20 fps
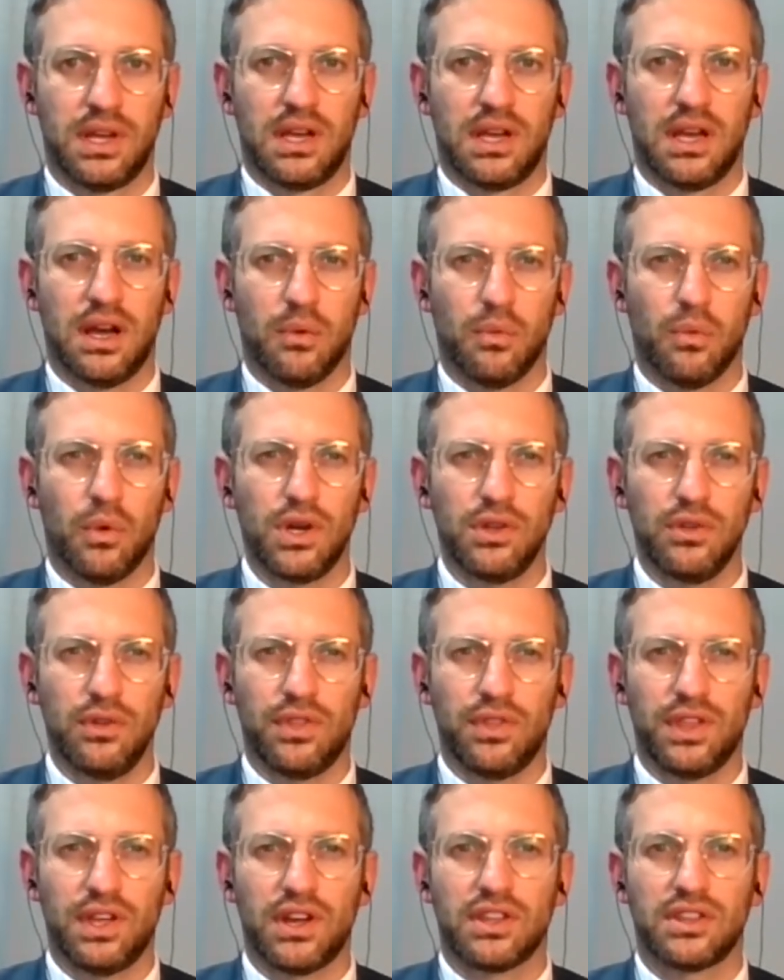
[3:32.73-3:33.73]
What do you
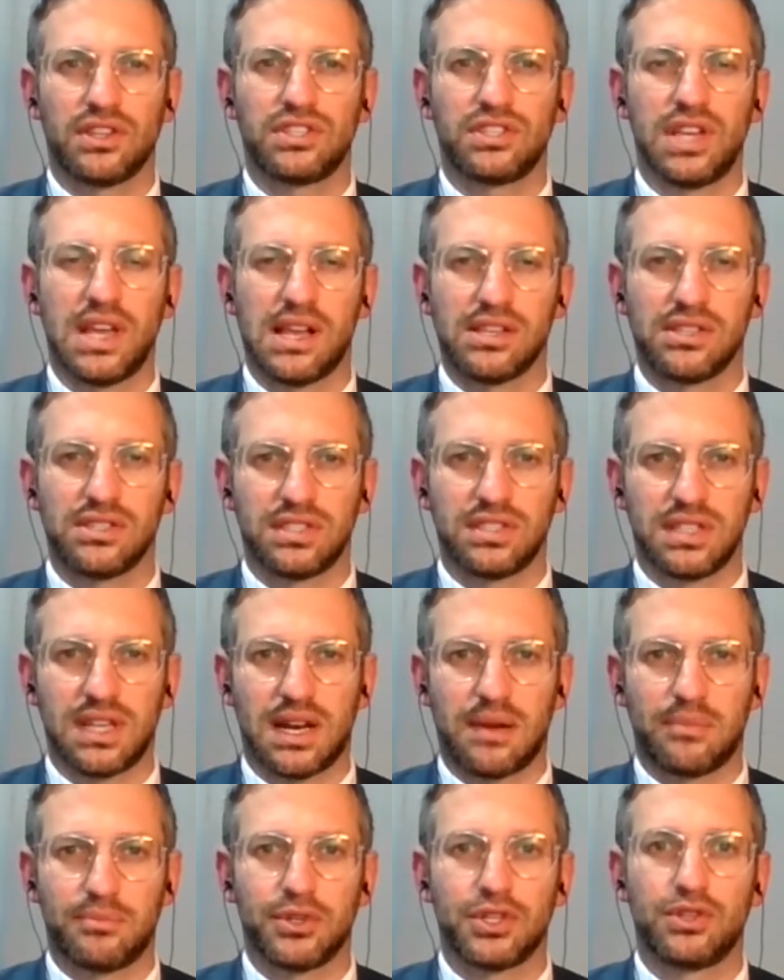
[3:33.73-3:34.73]
think are the challenges and
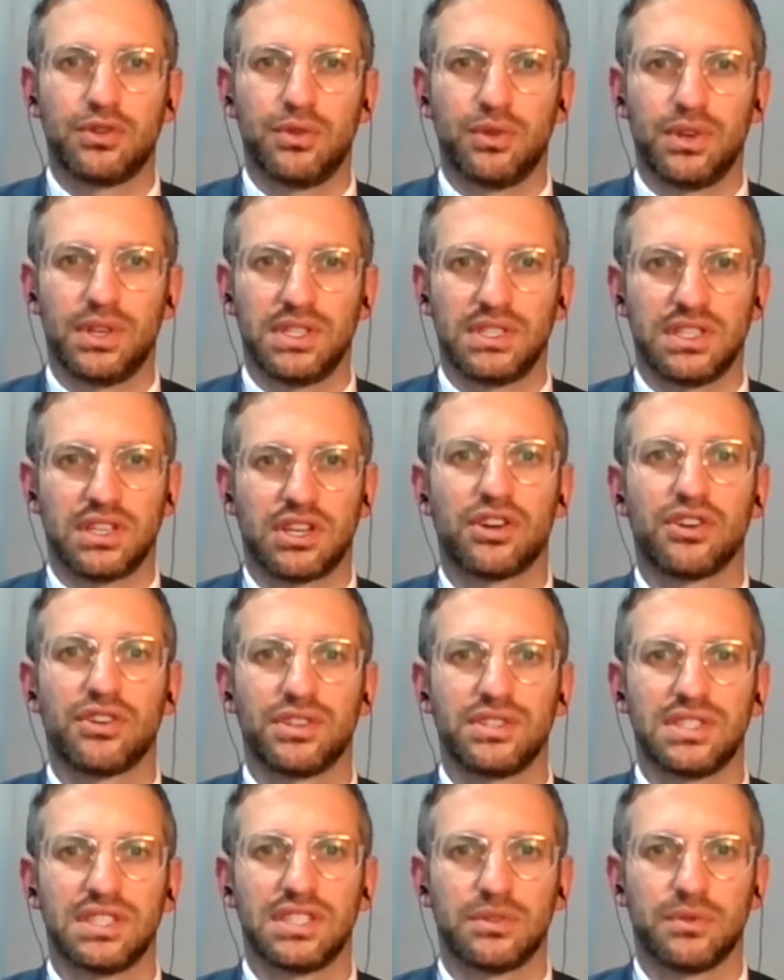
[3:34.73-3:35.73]
opportunities the
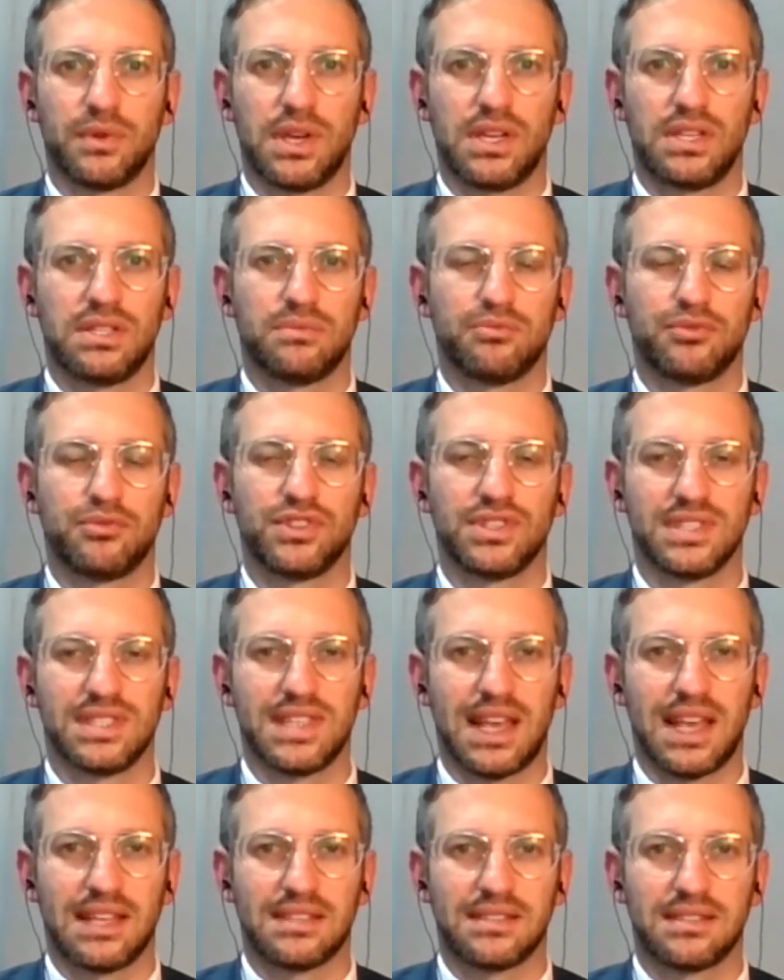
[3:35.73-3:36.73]
current situation
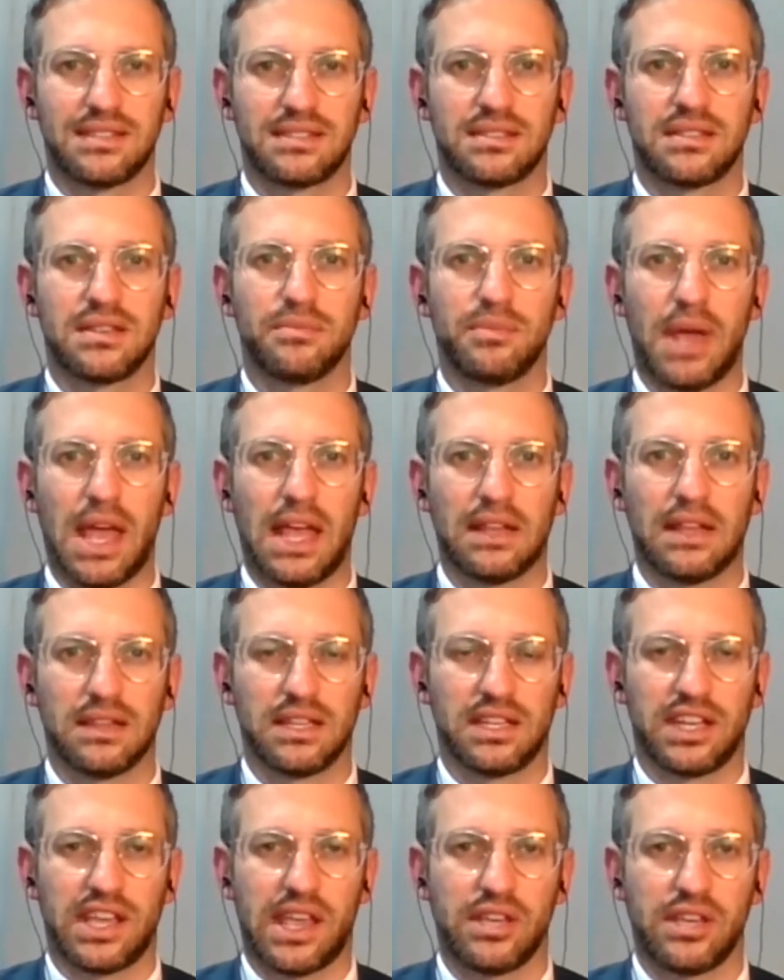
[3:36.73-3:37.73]
presents to patent
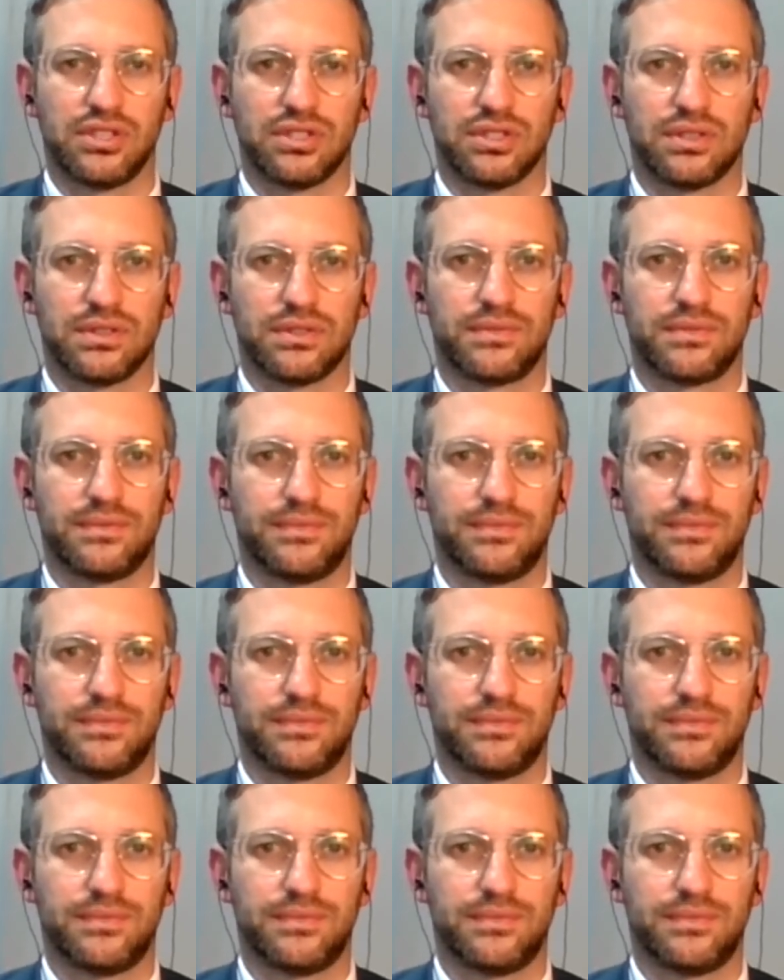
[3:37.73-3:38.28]
litigation?